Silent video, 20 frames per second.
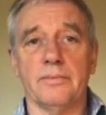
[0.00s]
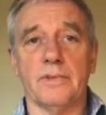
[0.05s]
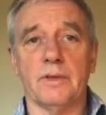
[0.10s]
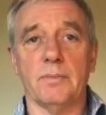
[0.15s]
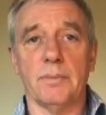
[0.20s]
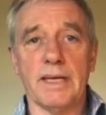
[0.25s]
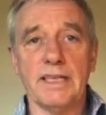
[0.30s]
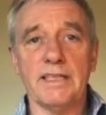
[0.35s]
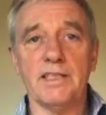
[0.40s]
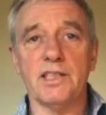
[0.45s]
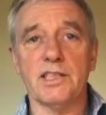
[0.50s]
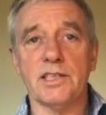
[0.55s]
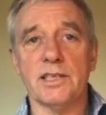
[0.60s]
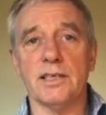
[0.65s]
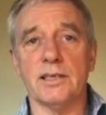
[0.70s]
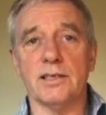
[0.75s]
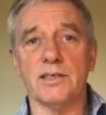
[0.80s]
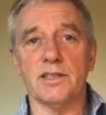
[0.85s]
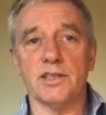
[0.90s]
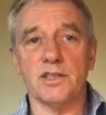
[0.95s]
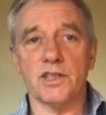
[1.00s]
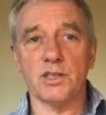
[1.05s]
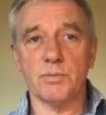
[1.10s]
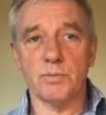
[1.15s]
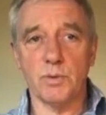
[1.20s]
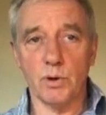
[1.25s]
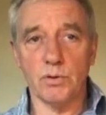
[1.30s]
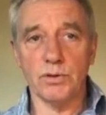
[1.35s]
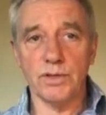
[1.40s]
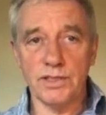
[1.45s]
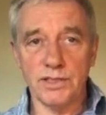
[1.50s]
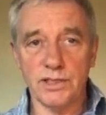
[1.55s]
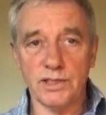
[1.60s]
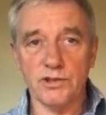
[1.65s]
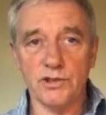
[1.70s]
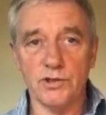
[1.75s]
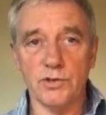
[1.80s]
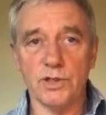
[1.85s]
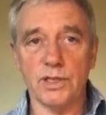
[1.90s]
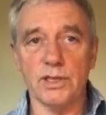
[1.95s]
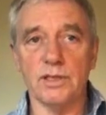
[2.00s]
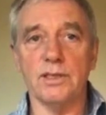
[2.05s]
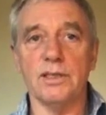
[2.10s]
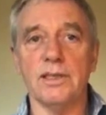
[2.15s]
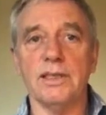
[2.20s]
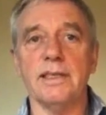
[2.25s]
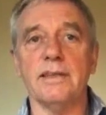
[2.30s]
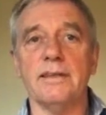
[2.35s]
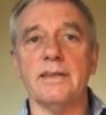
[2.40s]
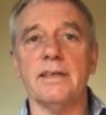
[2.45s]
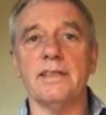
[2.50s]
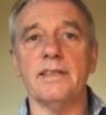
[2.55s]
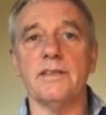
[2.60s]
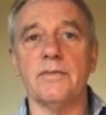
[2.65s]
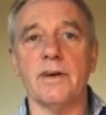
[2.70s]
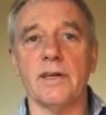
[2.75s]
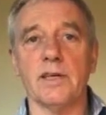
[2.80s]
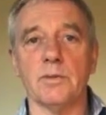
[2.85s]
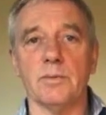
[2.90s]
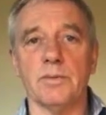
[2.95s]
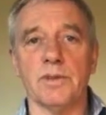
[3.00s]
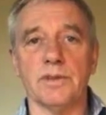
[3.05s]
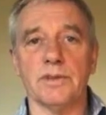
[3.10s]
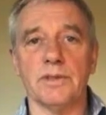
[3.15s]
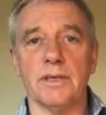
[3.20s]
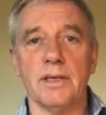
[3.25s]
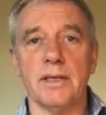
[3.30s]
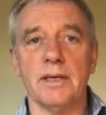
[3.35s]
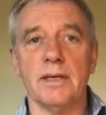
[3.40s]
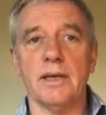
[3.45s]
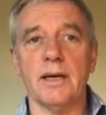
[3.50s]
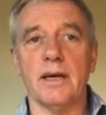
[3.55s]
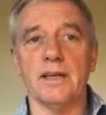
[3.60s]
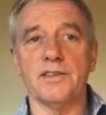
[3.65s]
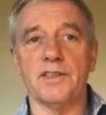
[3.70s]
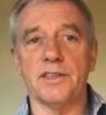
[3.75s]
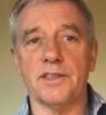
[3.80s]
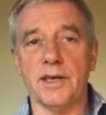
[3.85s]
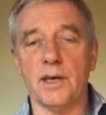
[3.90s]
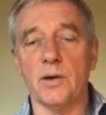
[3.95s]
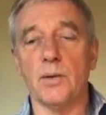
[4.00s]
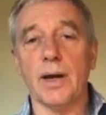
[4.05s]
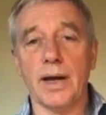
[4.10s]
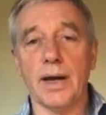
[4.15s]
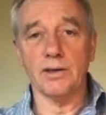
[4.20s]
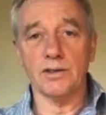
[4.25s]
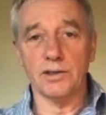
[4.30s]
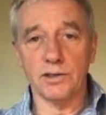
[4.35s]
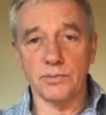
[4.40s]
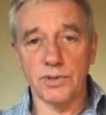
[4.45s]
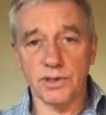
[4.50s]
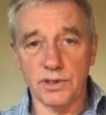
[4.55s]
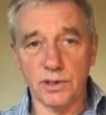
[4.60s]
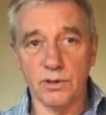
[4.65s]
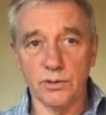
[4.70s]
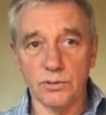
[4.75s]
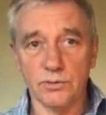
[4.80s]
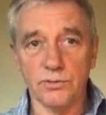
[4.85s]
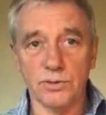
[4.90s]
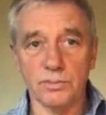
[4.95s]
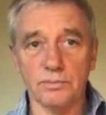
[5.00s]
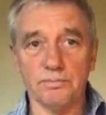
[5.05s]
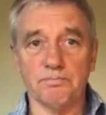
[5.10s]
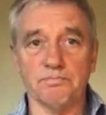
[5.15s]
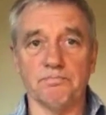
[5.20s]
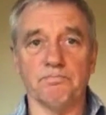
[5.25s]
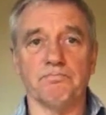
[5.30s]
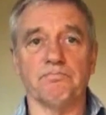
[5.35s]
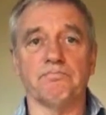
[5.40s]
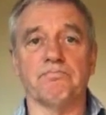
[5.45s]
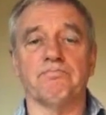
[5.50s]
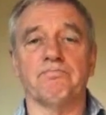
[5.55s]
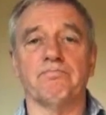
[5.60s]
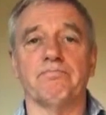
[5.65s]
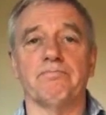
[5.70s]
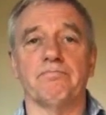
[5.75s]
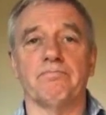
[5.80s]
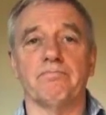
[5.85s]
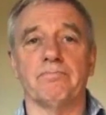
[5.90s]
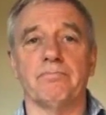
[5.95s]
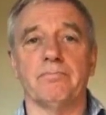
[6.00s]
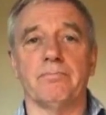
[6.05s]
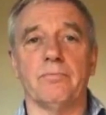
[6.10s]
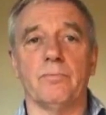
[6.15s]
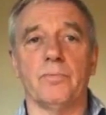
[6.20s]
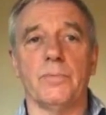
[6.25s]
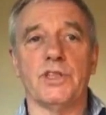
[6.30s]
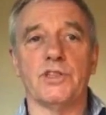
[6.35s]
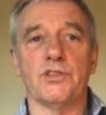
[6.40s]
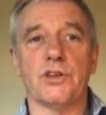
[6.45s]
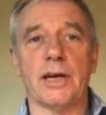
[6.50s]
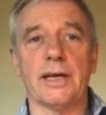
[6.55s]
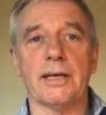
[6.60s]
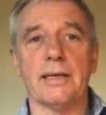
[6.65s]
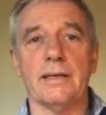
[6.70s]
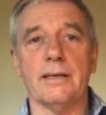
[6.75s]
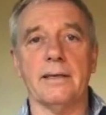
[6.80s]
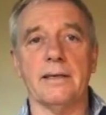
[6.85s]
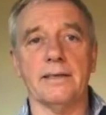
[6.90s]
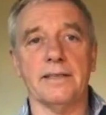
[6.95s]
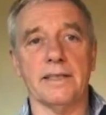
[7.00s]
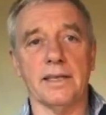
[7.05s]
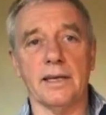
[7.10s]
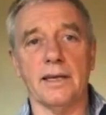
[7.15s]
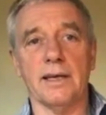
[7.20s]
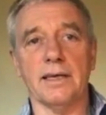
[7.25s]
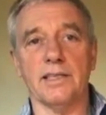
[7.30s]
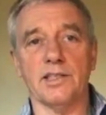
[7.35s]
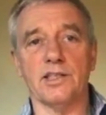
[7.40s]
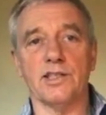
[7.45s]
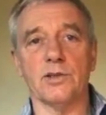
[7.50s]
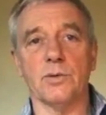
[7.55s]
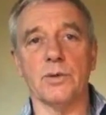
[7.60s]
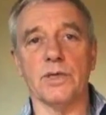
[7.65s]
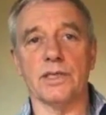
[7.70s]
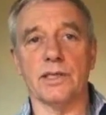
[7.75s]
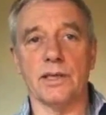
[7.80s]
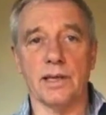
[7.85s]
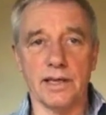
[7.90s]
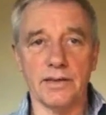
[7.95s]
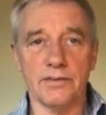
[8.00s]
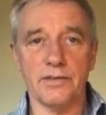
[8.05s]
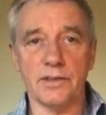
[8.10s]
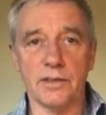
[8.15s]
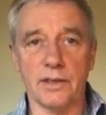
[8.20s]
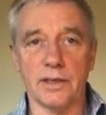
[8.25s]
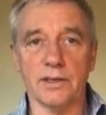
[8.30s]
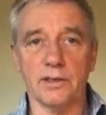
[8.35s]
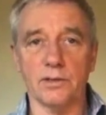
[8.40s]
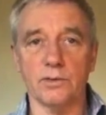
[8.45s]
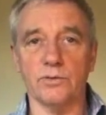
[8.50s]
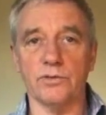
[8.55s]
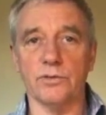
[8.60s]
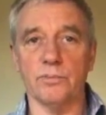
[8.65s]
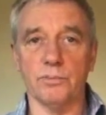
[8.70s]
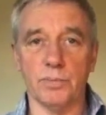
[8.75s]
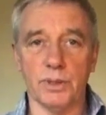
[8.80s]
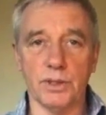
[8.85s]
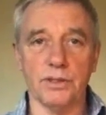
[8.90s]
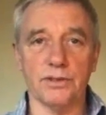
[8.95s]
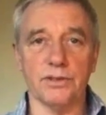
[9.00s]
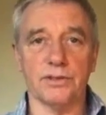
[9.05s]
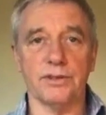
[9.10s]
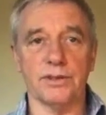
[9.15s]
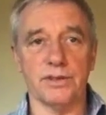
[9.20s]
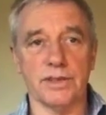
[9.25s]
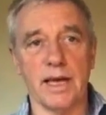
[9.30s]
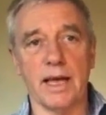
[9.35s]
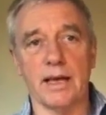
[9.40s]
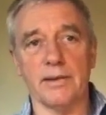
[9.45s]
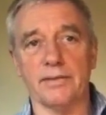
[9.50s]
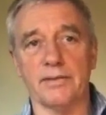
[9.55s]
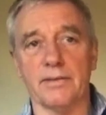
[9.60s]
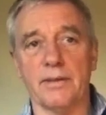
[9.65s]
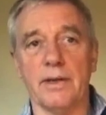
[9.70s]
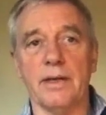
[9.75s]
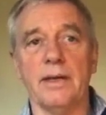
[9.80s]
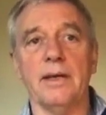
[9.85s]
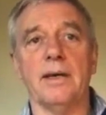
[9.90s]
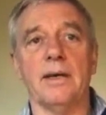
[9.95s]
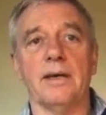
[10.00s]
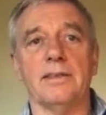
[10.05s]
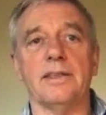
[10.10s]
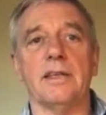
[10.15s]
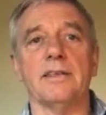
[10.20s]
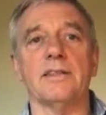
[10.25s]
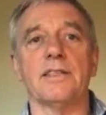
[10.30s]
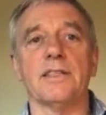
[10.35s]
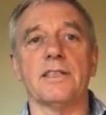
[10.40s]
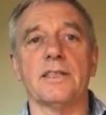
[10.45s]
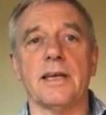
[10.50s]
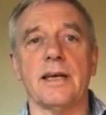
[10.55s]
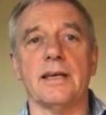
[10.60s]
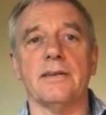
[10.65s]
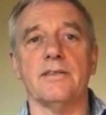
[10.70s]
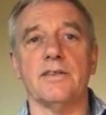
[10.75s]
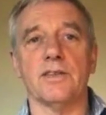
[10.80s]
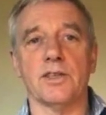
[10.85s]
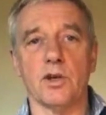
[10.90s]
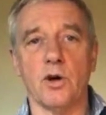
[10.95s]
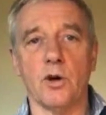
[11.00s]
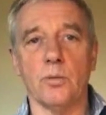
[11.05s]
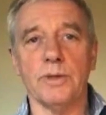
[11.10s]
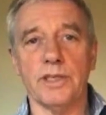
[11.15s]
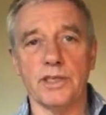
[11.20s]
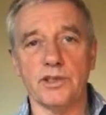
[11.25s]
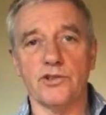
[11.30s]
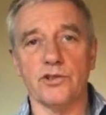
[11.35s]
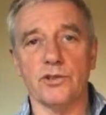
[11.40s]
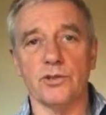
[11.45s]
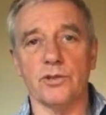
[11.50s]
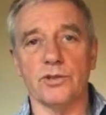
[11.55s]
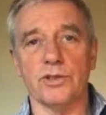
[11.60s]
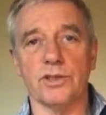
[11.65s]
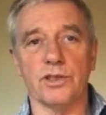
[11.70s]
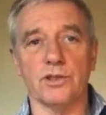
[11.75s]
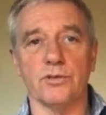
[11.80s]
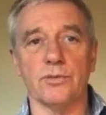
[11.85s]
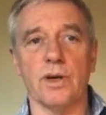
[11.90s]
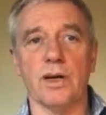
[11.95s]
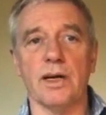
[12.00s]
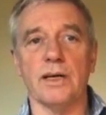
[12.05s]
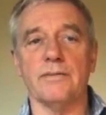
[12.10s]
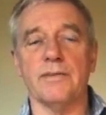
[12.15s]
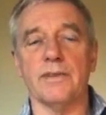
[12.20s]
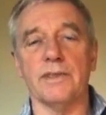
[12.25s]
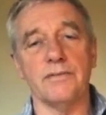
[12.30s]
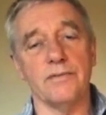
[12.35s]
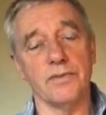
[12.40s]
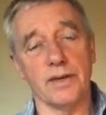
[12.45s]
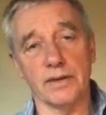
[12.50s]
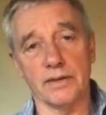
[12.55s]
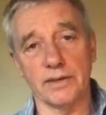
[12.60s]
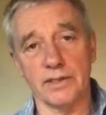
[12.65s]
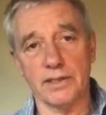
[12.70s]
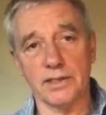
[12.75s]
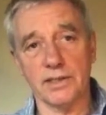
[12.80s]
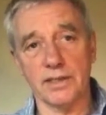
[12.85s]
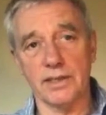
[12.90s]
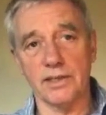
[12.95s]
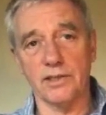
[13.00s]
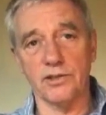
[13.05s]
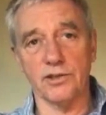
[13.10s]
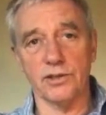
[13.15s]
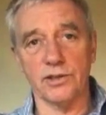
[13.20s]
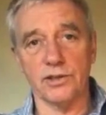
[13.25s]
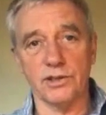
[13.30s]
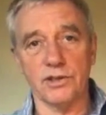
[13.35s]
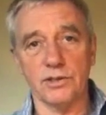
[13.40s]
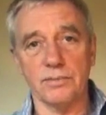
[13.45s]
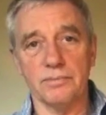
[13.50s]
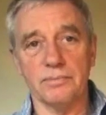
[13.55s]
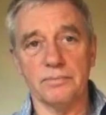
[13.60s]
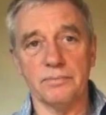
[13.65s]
The main skill is to spot these issues early in their development and to know to resolve them. We track an alliance through its life cycle from birth to death and understand the common issues that arrive at various stages.